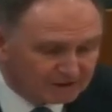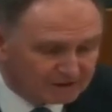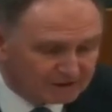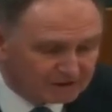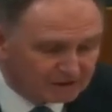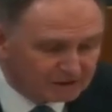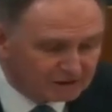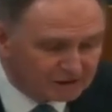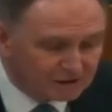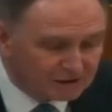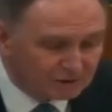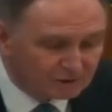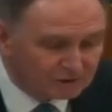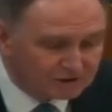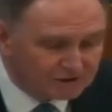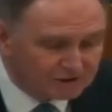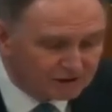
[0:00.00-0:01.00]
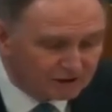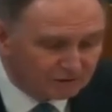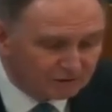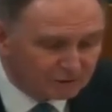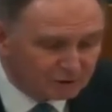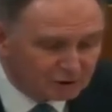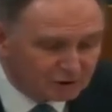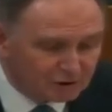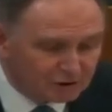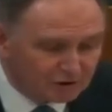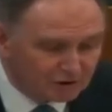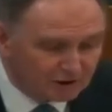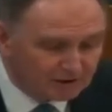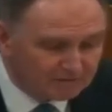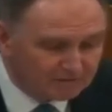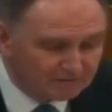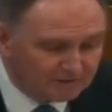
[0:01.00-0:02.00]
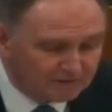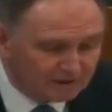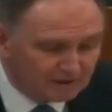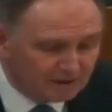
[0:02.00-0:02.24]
X to continue to serve on the jury.